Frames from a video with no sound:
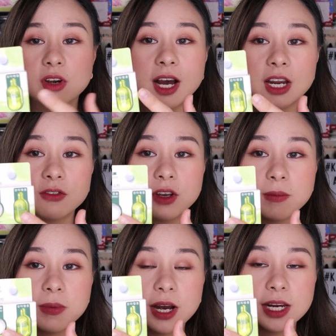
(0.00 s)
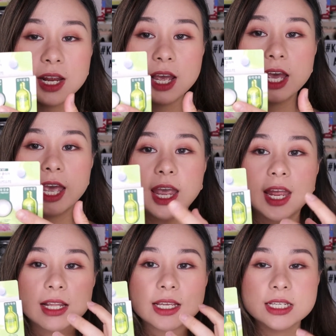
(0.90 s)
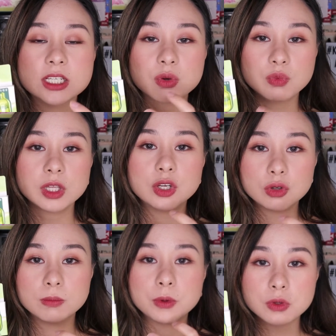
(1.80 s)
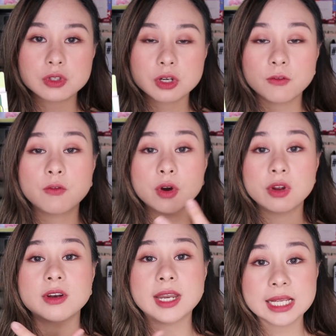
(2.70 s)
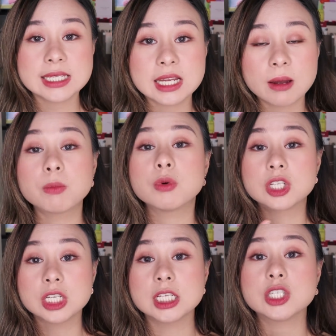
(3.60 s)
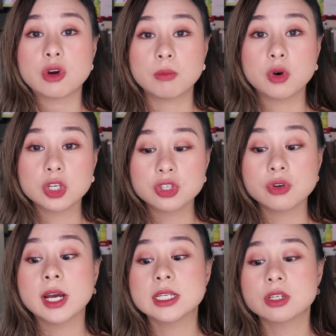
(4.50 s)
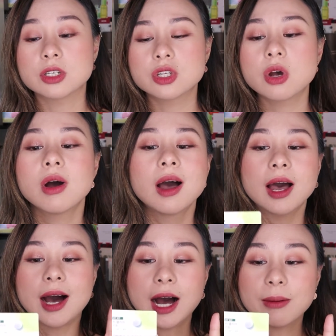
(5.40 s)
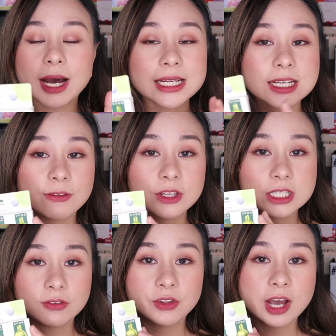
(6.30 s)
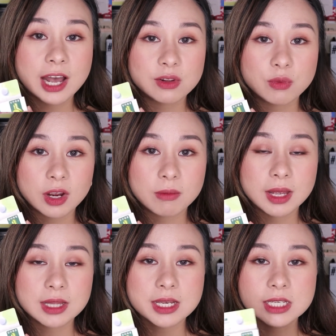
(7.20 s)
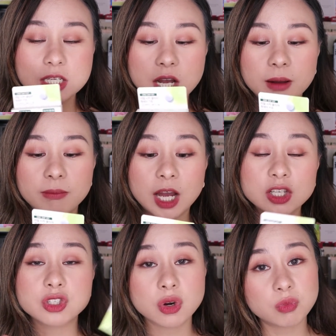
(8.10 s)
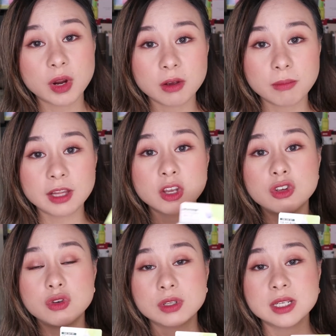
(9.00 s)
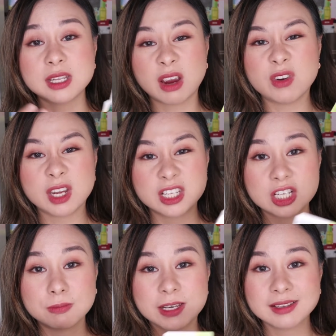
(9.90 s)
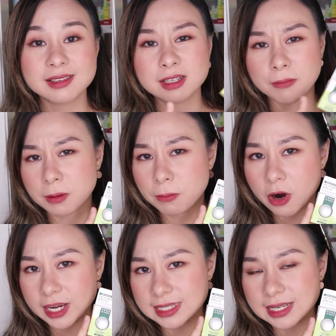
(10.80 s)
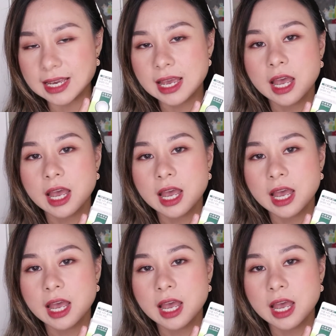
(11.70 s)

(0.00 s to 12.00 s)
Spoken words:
kind of combine, and this is a really good booster for your next step, which is your moisturizer. So I definitely highly recommend this. I don't recommend that you use this every day just because it's a bit pricey.